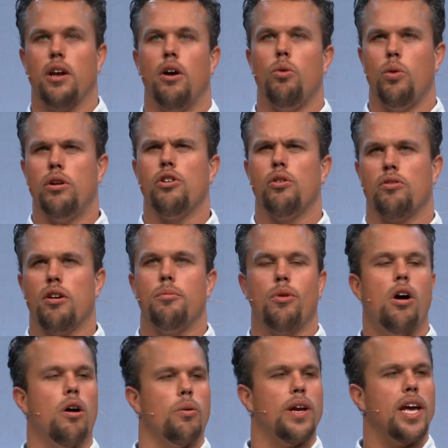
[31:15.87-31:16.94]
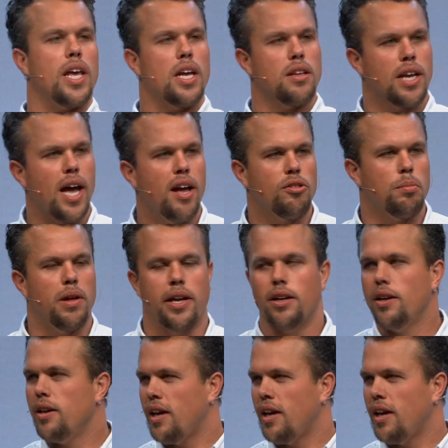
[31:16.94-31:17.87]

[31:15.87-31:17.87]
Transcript: oh, we're doing something wrong. We got to get to God's plan.